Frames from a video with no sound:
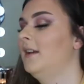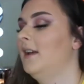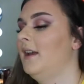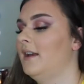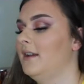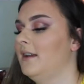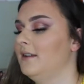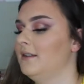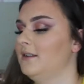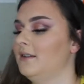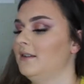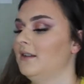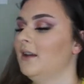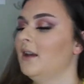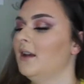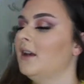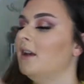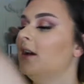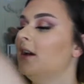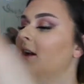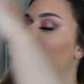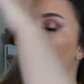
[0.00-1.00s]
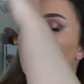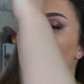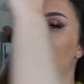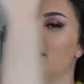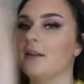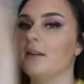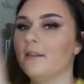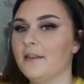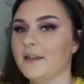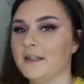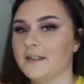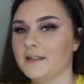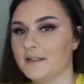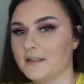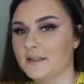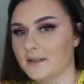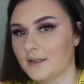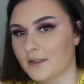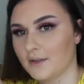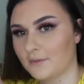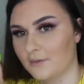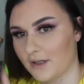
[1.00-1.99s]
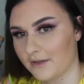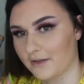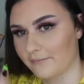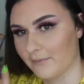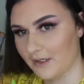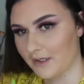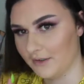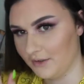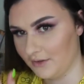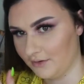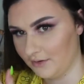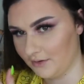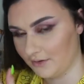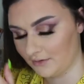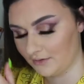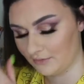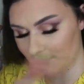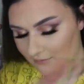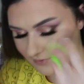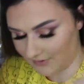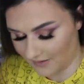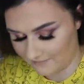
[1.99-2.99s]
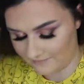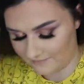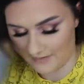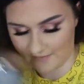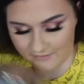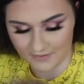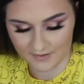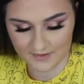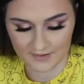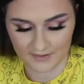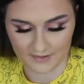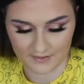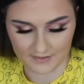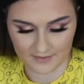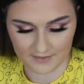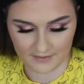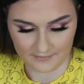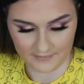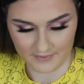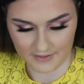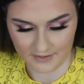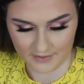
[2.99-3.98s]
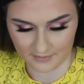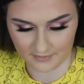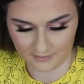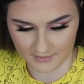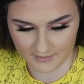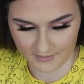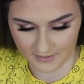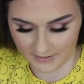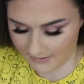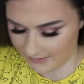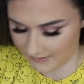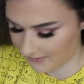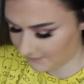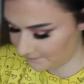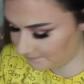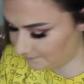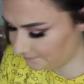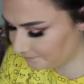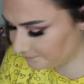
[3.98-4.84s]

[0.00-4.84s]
and this is one of my new all-time favourite scents so I'm so excited.